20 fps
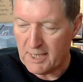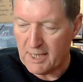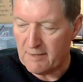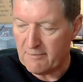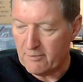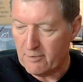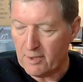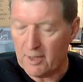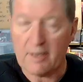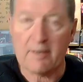it
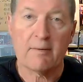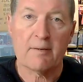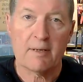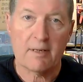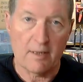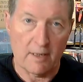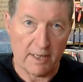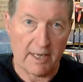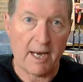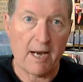out for you.
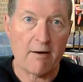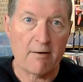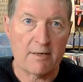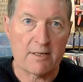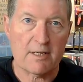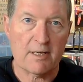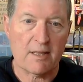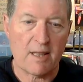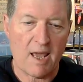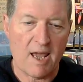I
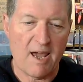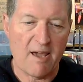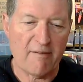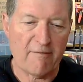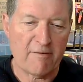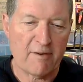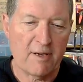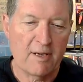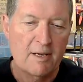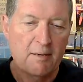guarantee they have.